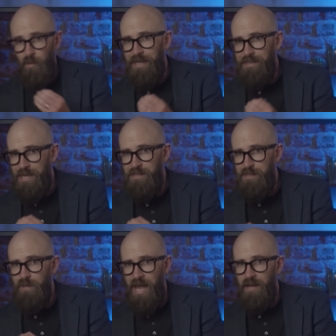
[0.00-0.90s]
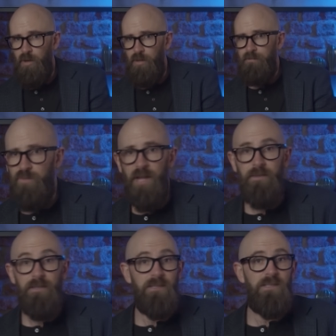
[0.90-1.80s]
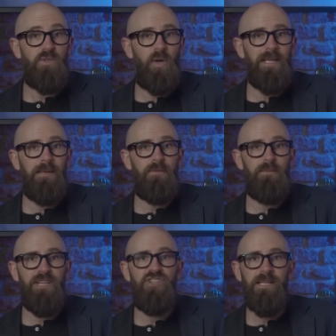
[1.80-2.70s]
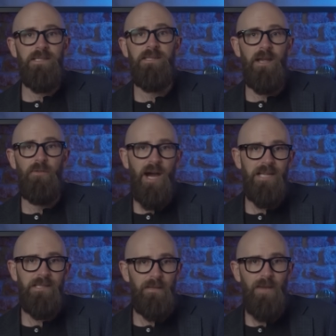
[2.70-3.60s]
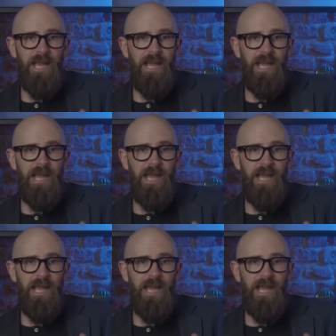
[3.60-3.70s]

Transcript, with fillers: when it entered a black hole. Rather than destroying the information, it's theorized that it